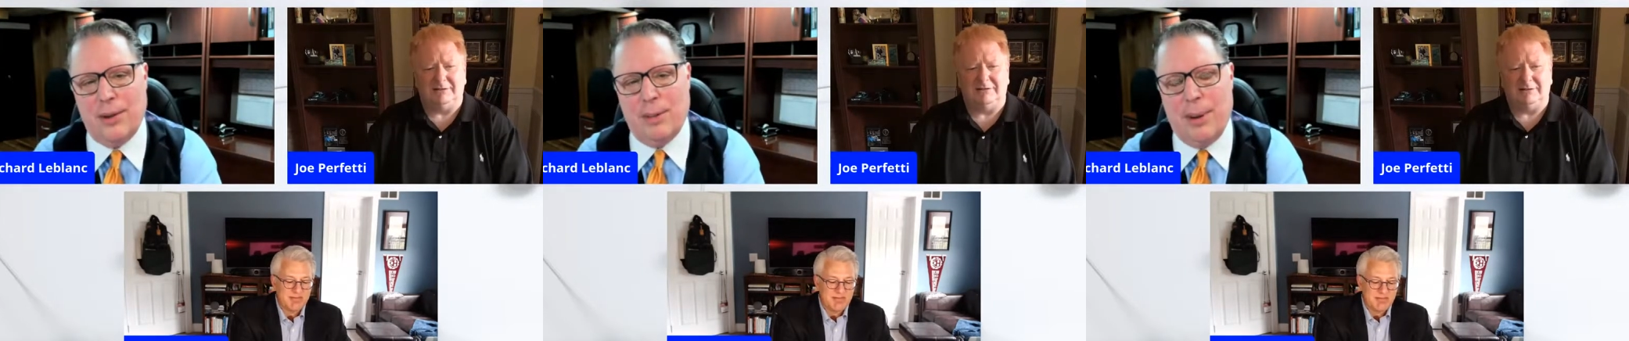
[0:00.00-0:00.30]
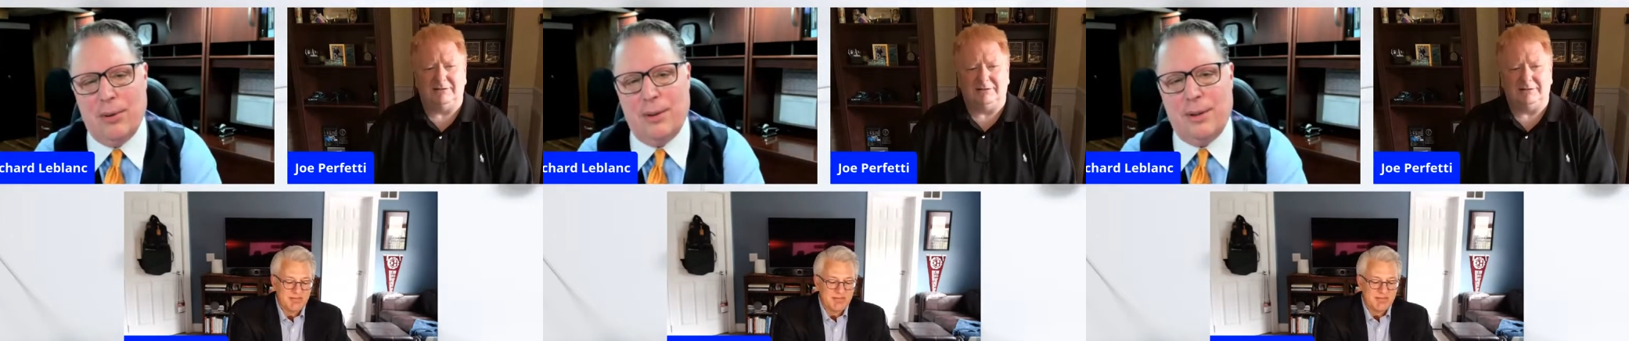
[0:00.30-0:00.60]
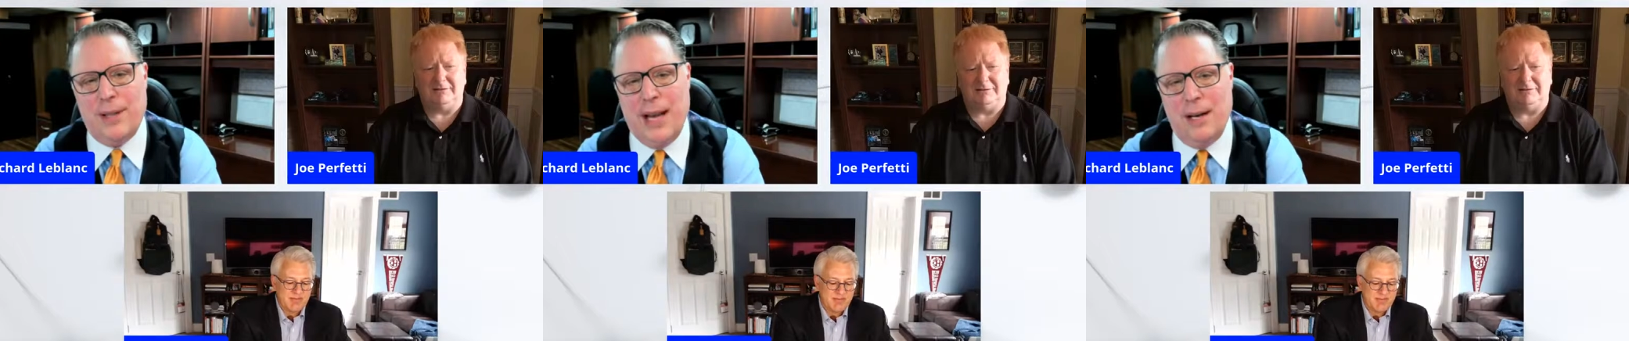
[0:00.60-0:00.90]
Speaker 1: there's about
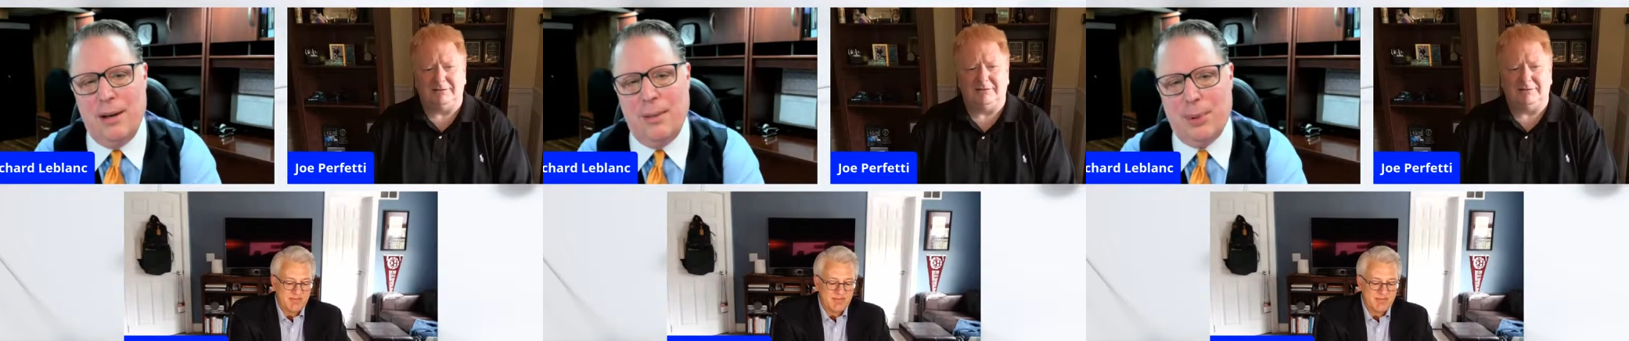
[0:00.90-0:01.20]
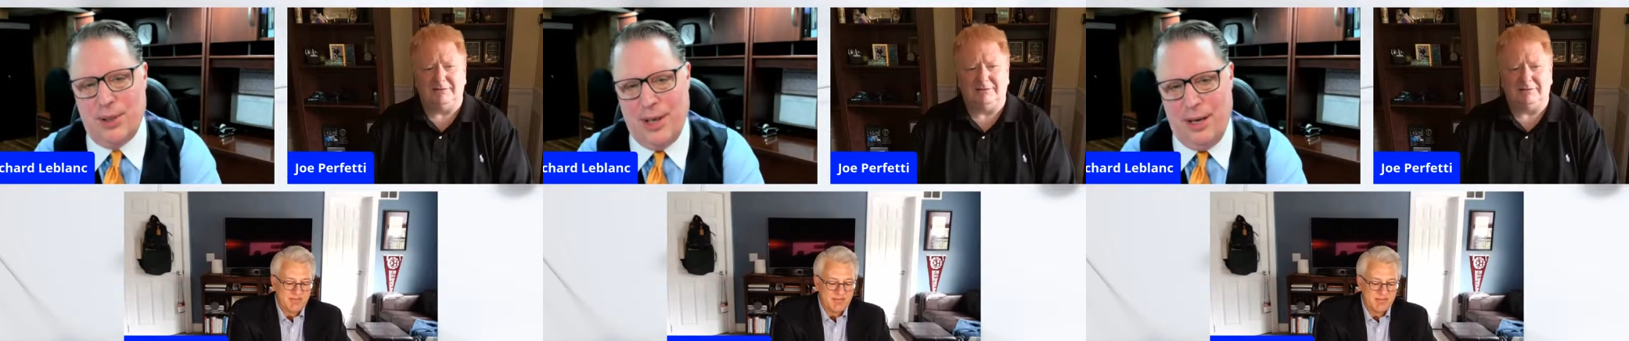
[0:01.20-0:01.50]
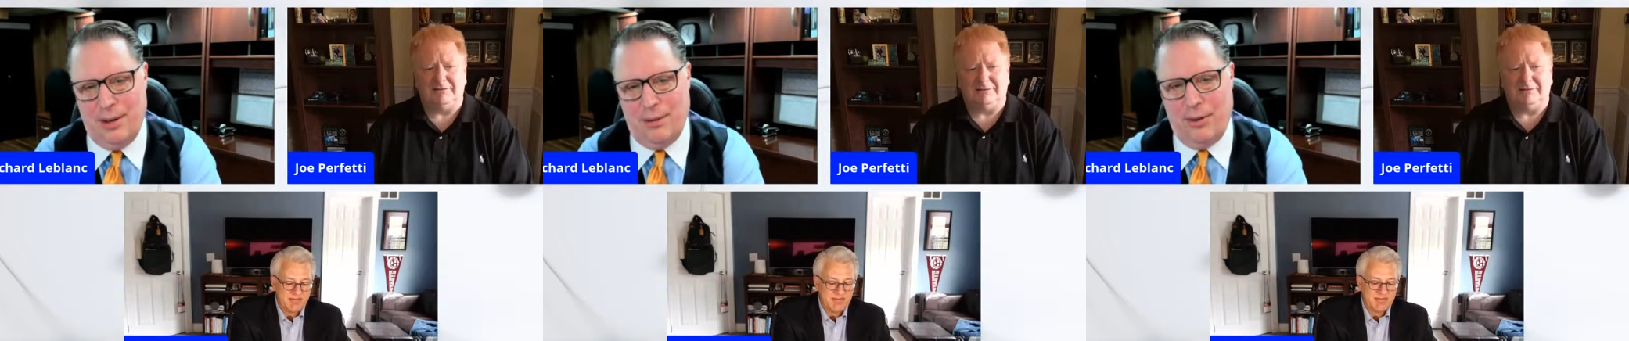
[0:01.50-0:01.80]
ten
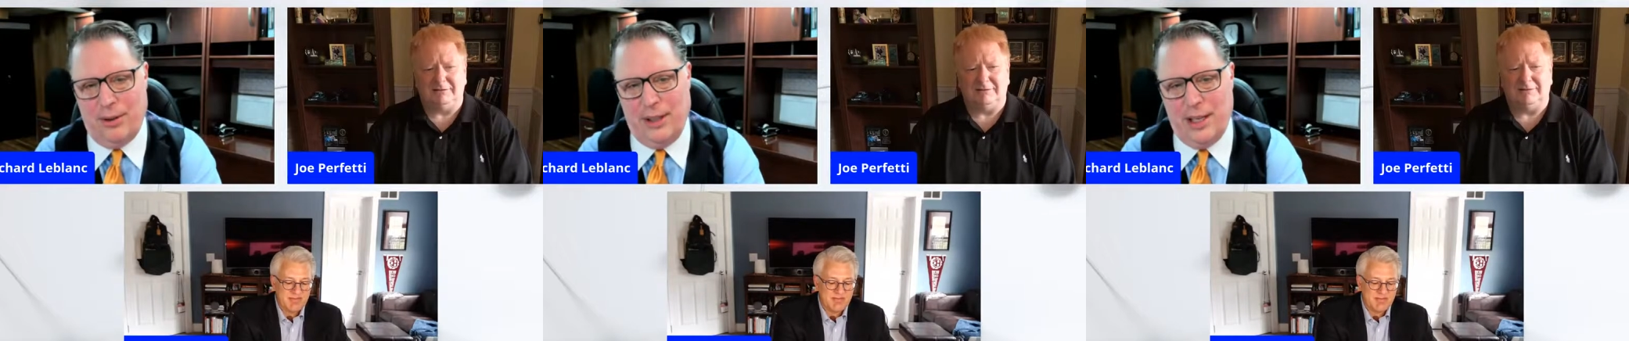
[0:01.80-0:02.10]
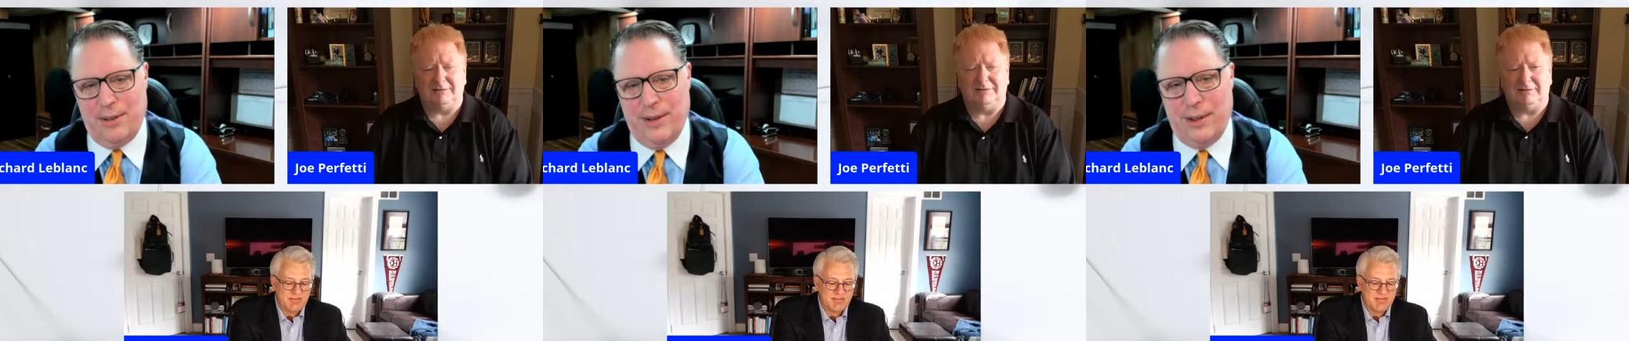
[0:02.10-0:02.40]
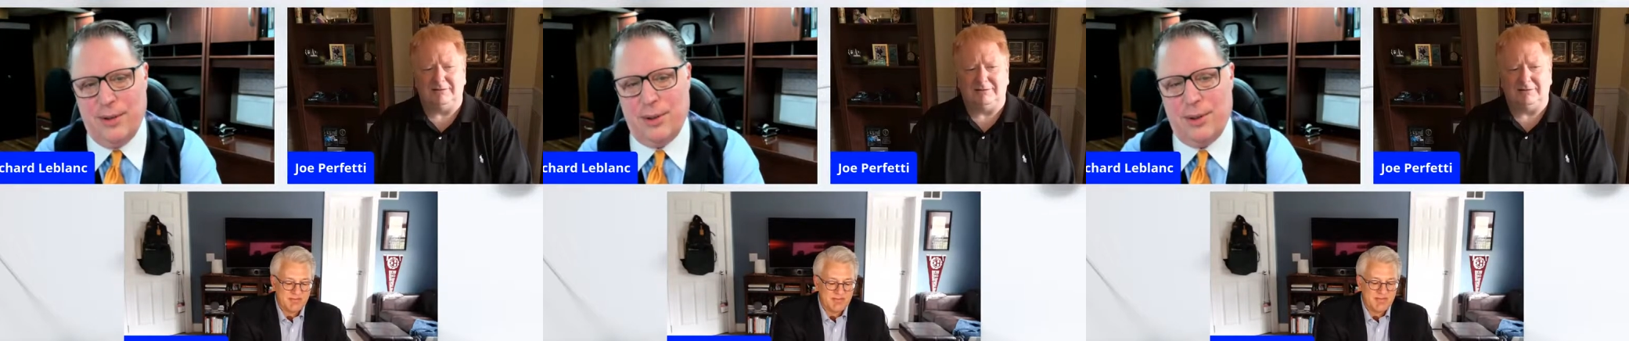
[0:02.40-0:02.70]
percent of the latest
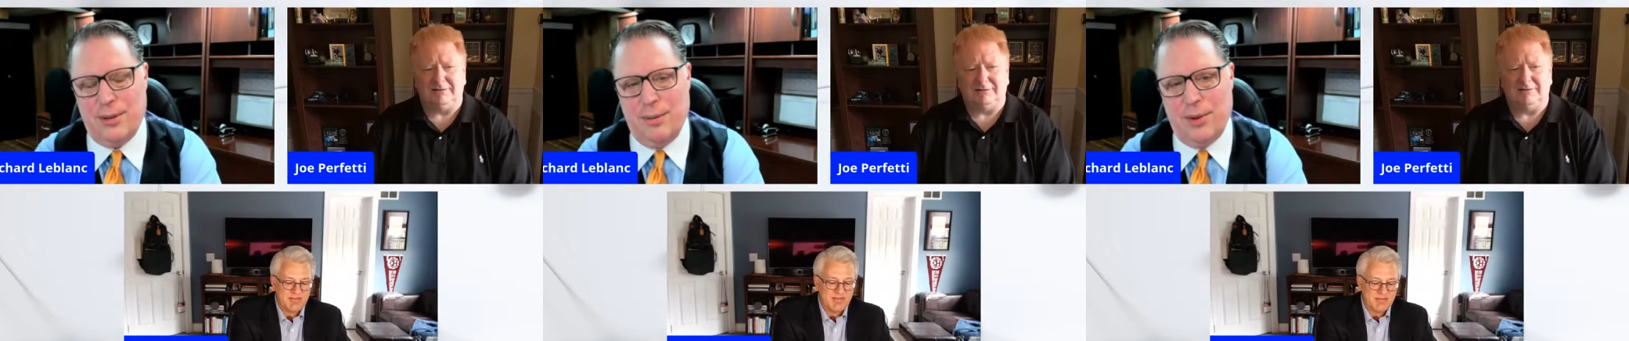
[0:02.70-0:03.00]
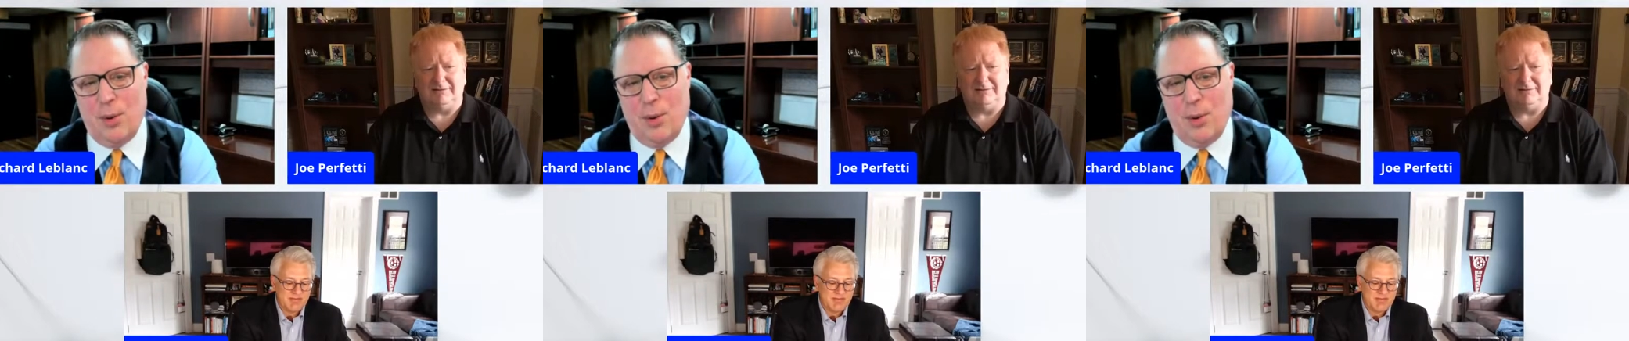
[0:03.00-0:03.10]
figures.